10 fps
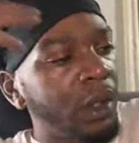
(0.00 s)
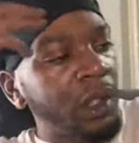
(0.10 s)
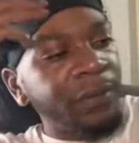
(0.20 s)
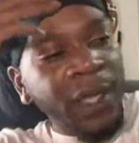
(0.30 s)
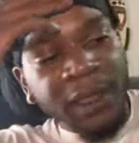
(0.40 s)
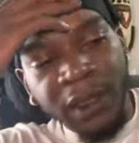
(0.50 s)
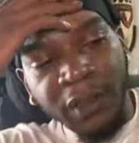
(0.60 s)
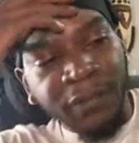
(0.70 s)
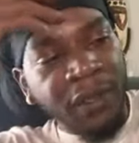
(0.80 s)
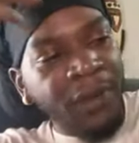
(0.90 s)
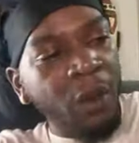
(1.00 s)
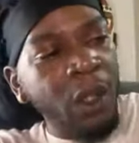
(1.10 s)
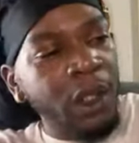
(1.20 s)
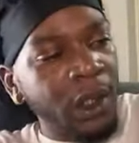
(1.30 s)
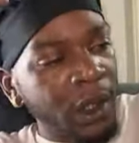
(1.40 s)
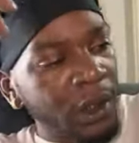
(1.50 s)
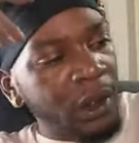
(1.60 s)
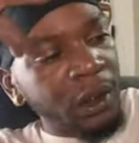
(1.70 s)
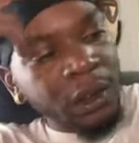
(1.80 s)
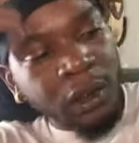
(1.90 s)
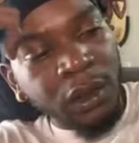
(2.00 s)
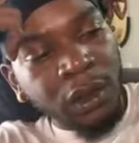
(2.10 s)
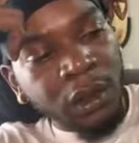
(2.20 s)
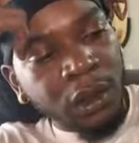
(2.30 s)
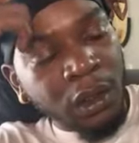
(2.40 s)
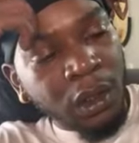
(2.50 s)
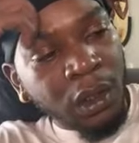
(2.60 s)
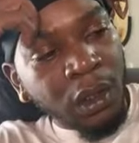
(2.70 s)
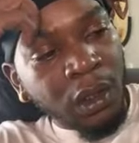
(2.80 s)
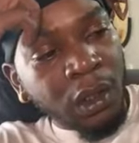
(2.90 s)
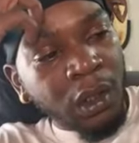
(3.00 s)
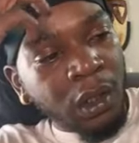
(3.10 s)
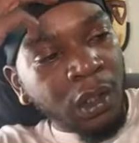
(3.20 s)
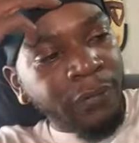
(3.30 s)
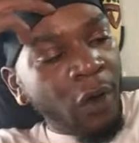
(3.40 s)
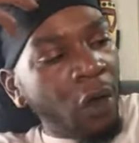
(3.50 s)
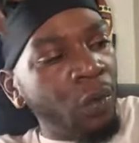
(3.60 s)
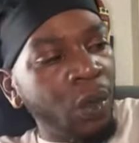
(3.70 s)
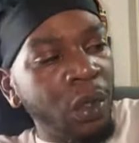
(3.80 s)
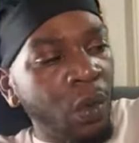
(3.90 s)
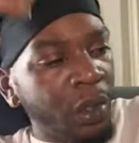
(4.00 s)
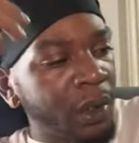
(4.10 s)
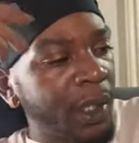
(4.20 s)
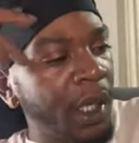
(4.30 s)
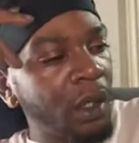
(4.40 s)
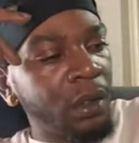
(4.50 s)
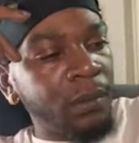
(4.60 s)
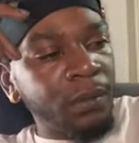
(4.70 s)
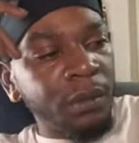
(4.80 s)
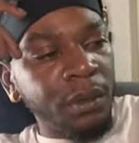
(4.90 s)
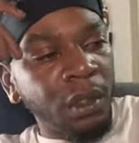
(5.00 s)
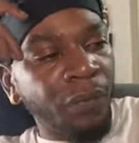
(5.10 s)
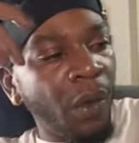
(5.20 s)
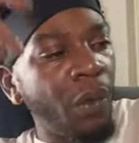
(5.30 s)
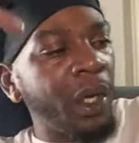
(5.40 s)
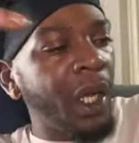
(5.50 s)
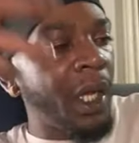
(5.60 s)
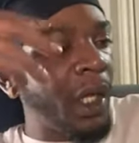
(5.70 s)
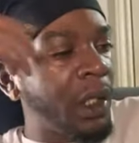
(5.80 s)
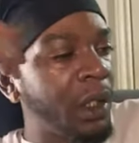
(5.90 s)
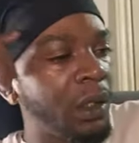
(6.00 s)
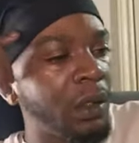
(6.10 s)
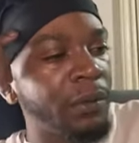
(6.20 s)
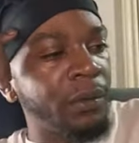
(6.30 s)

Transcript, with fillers: if I if, if I would have done this, if all would have worked out, if I would have ate enough,